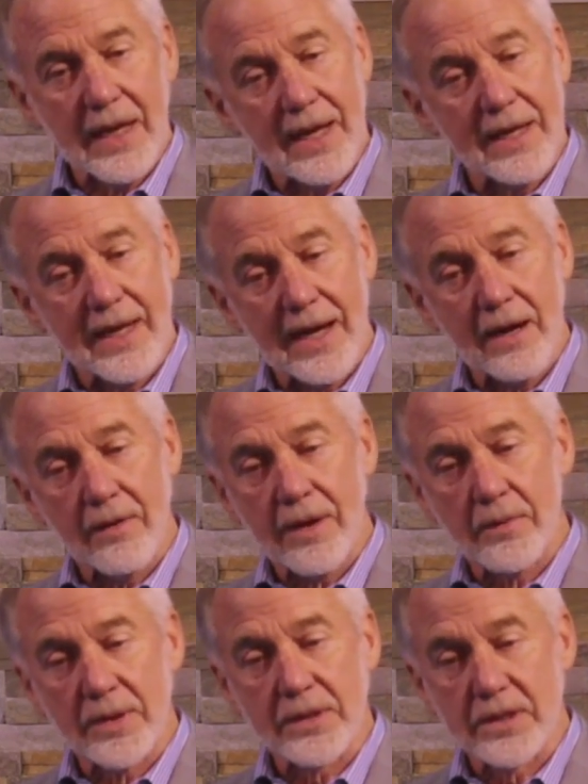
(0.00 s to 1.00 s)
And now
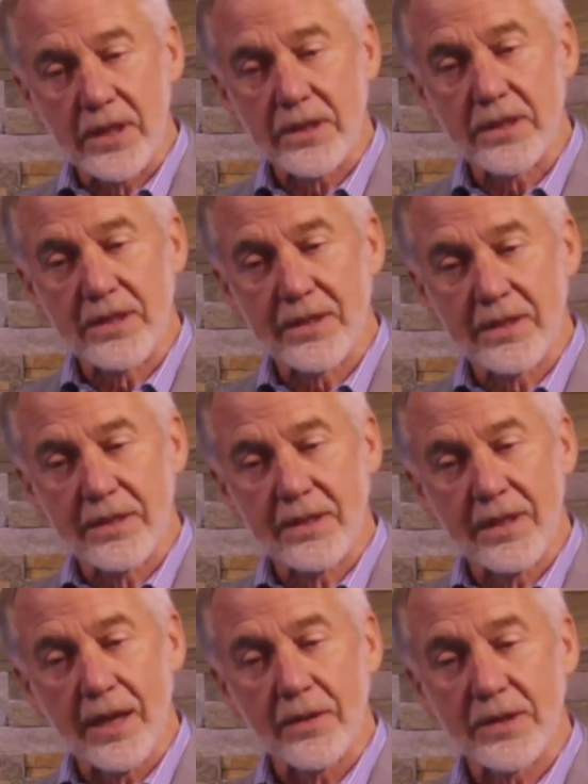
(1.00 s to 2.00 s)
I was
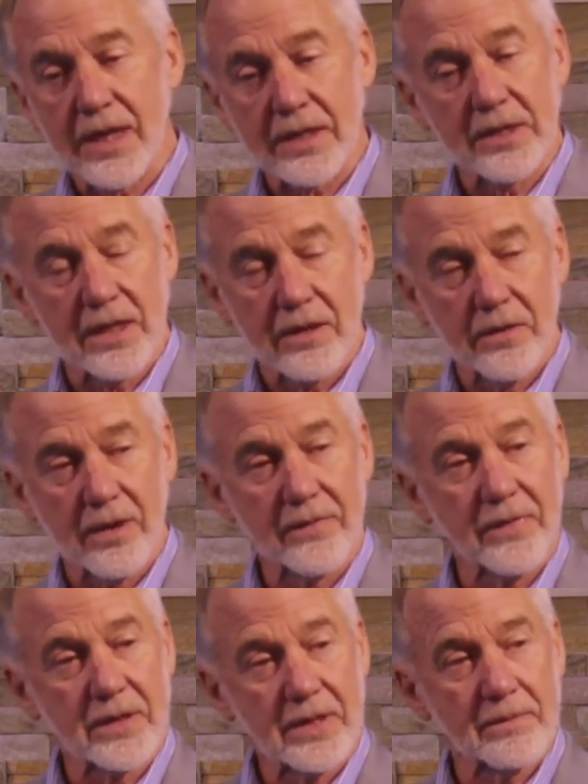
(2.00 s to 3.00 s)
actually
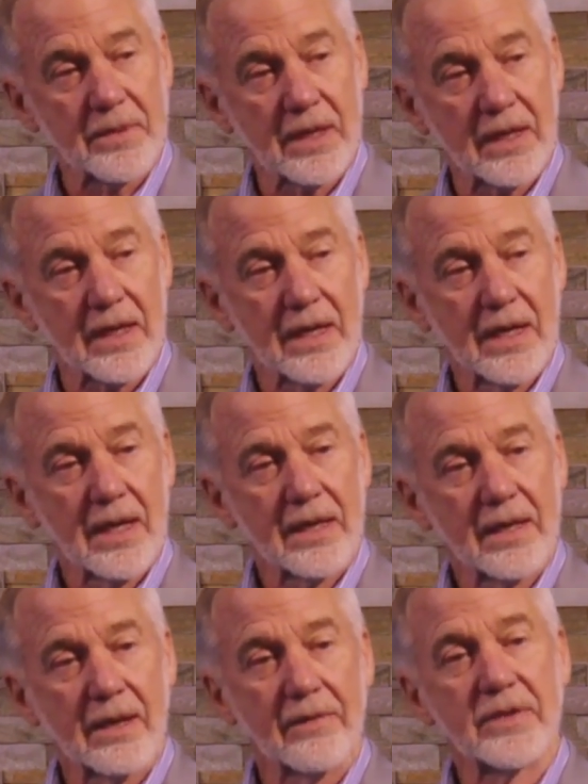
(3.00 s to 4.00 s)
going for something
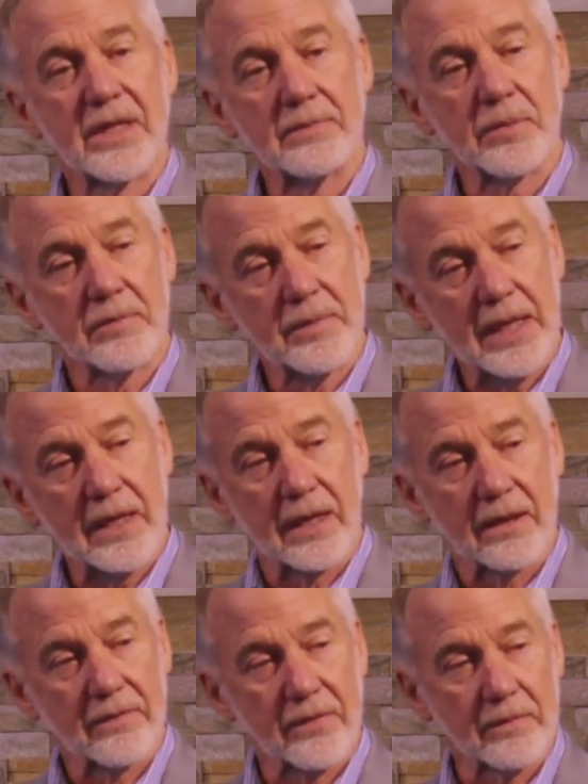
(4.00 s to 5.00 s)
They have deeper
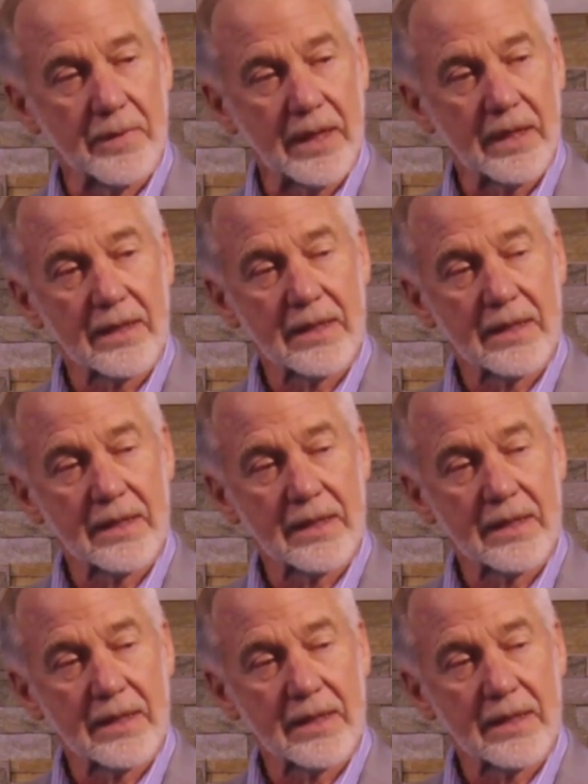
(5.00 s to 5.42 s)
meaning for me.